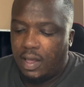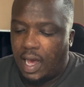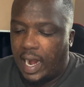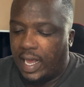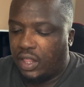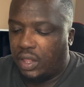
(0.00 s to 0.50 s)
I
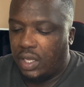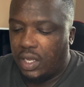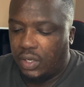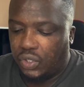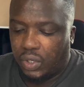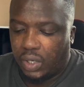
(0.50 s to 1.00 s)
like
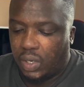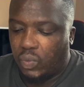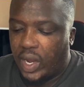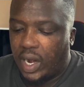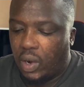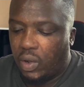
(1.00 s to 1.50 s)
the Jordan
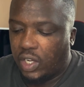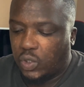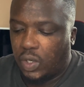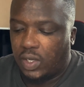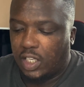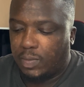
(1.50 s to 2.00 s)
Wing logo as
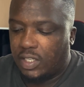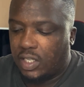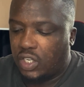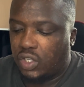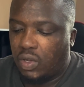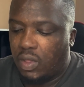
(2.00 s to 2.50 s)
well that's been
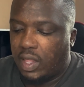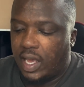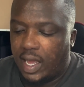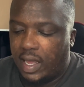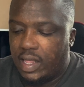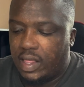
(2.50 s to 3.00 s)
stitched on
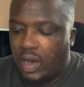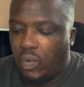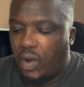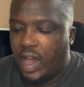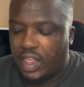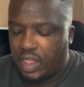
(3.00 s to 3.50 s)
there in that
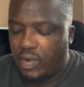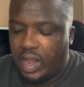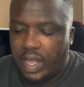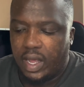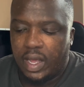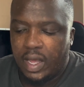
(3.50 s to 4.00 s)
white
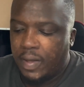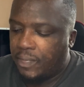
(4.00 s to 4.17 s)
threading.